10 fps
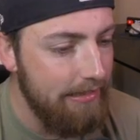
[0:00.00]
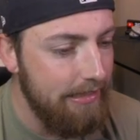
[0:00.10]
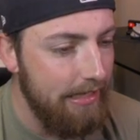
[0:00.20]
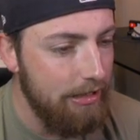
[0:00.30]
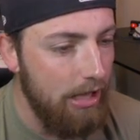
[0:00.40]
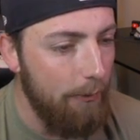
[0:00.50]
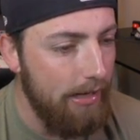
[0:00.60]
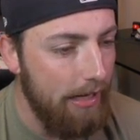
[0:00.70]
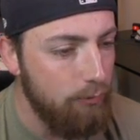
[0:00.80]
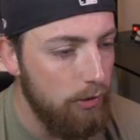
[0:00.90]
get it
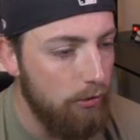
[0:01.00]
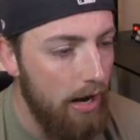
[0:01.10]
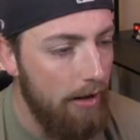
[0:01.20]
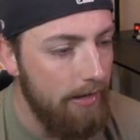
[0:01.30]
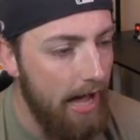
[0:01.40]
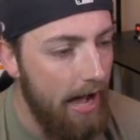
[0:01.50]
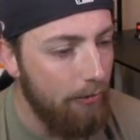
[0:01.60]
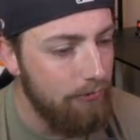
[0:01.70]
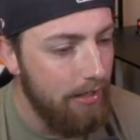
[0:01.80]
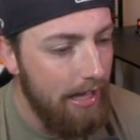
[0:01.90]
going as we ground
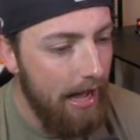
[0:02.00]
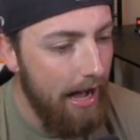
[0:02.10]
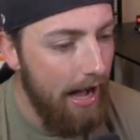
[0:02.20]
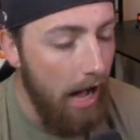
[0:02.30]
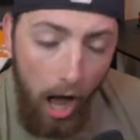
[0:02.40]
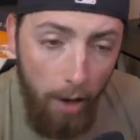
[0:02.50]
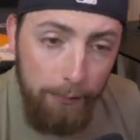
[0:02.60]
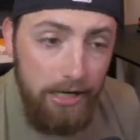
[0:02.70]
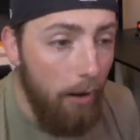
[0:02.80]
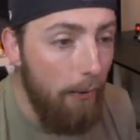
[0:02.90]
out. Oh,
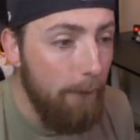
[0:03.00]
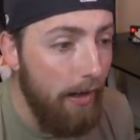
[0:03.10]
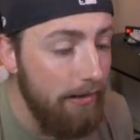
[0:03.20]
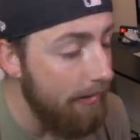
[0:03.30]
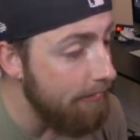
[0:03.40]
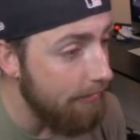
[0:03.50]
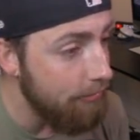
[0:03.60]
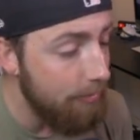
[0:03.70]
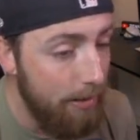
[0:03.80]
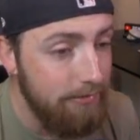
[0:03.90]
we don't. Wow, that's
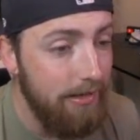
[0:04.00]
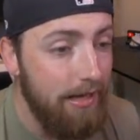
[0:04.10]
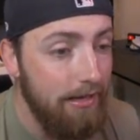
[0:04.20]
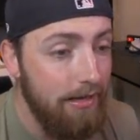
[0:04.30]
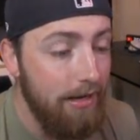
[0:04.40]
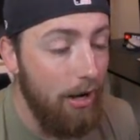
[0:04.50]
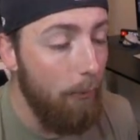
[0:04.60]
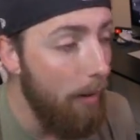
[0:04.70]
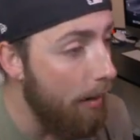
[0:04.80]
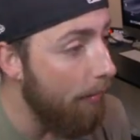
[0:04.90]
actually a base hit.
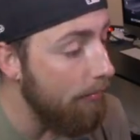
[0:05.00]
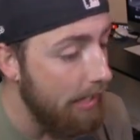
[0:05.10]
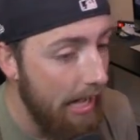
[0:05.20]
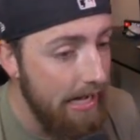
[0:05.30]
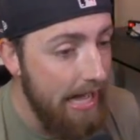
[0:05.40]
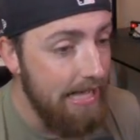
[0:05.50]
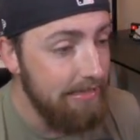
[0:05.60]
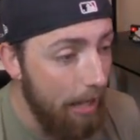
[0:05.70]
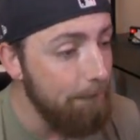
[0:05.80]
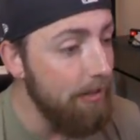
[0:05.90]
Wow, okay.
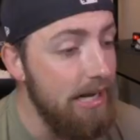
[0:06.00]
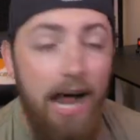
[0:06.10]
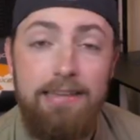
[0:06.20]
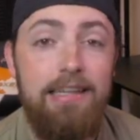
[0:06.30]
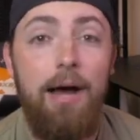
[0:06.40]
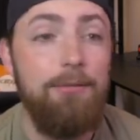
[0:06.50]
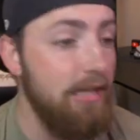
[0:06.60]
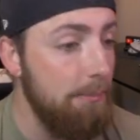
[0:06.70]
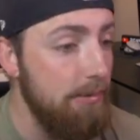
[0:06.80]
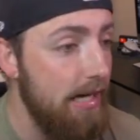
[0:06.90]
Definitely did not think that was
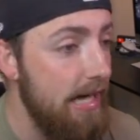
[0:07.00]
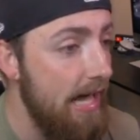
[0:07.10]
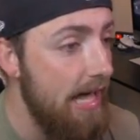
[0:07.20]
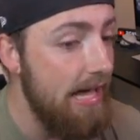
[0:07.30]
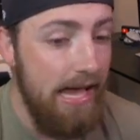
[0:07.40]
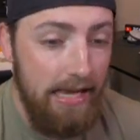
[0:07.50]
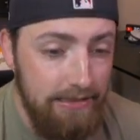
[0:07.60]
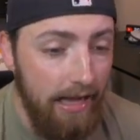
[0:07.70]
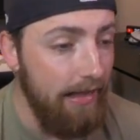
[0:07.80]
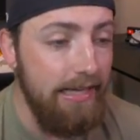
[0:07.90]
going to be a hit.
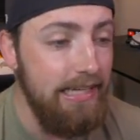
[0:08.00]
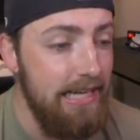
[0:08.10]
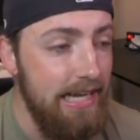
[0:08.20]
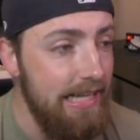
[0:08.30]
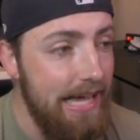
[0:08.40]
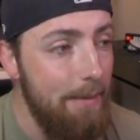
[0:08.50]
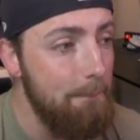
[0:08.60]
Hit that like an idiot.